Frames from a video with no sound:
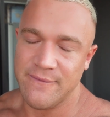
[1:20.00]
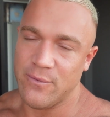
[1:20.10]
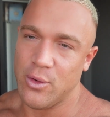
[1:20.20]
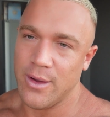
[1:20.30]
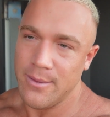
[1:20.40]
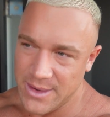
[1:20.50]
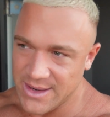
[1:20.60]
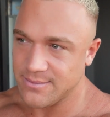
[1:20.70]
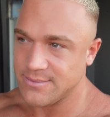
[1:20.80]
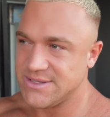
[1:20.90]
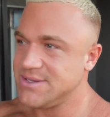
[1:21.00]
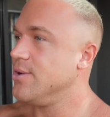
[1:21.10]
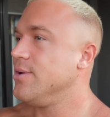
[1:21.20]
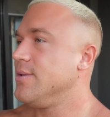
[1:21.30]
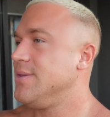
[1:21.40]
for a minute,
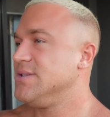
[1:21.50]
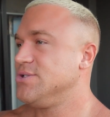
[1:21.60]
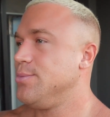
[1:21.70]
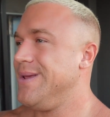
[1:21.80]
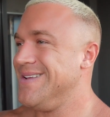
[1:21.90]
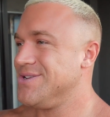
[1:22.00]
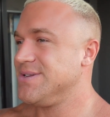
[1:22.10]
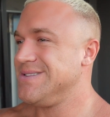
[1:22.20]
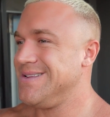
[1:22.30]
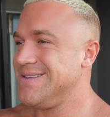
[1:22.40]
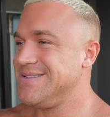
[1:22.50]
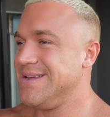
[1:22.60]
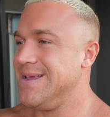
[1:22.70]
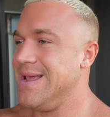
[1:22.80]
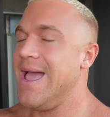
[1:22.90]
so this should be interesting to
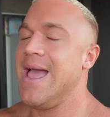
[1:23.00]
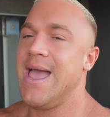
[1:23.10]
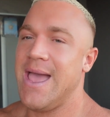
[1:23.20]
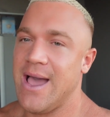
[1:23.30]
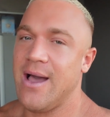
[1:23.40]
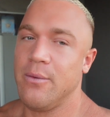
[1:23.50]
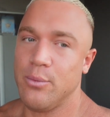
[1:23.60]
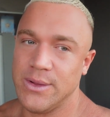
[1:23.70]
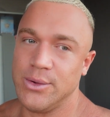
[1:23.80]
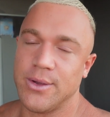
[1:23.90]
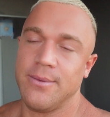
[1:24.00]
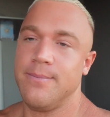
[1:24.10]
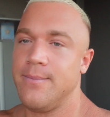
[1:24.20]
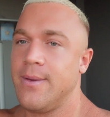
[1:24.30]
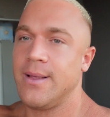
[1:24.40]
see how we look.
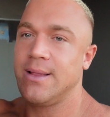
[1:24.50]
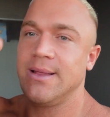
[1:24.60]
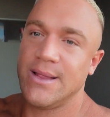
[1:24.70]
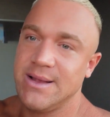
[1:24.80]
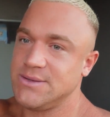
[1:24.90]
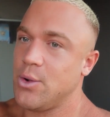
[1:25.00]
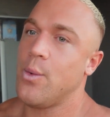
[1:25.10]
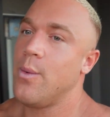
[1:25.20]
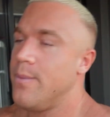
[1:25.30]
Let's go.